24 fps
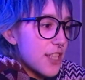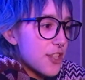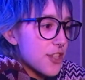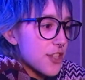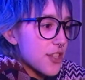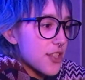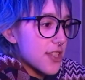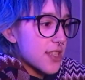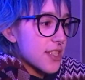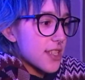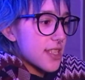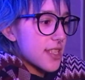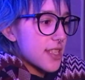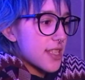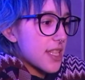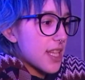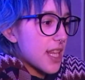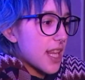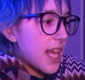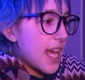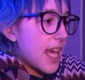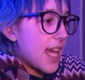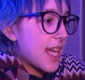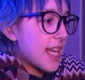just
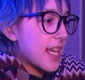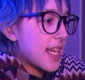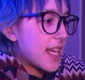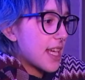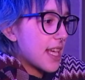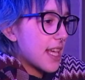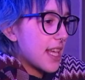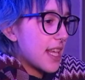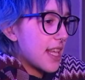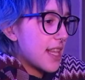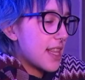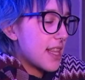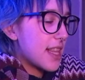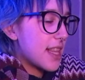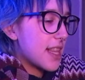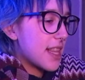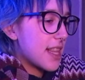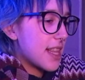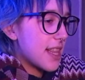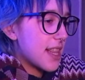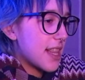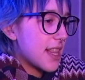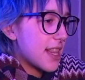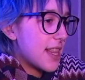like
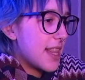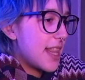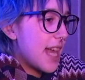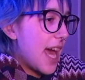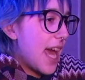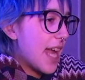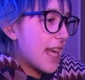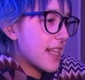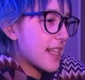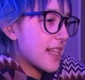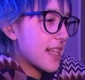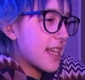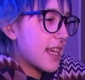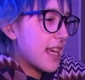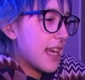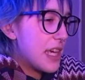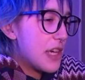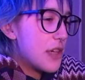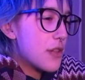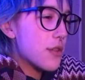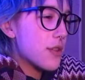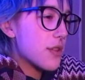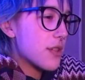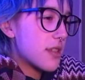that
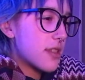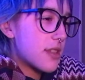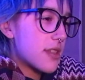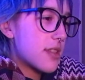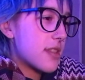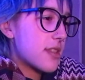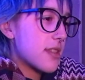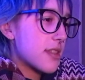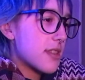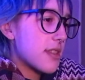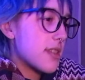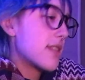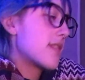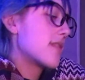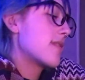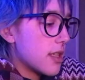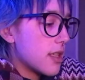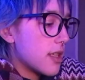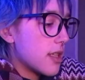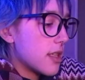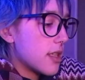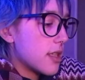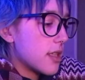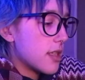guilt
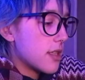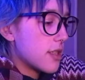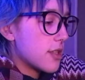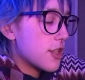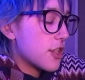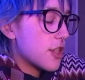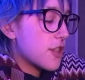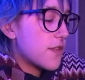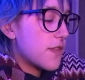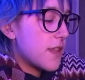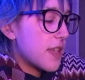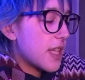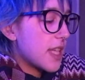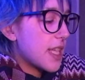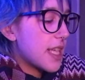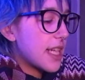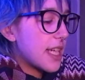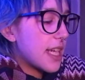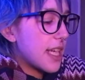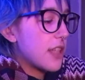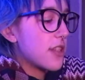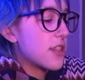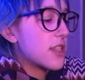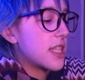just feeling
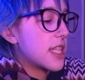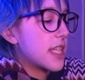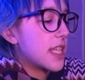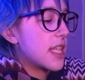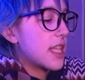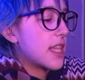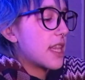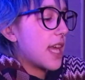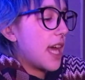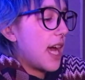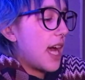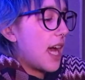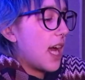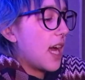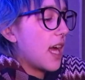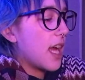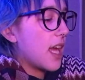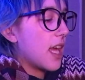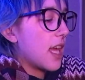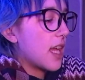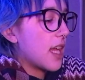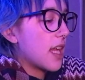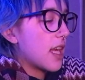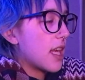guilty
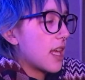that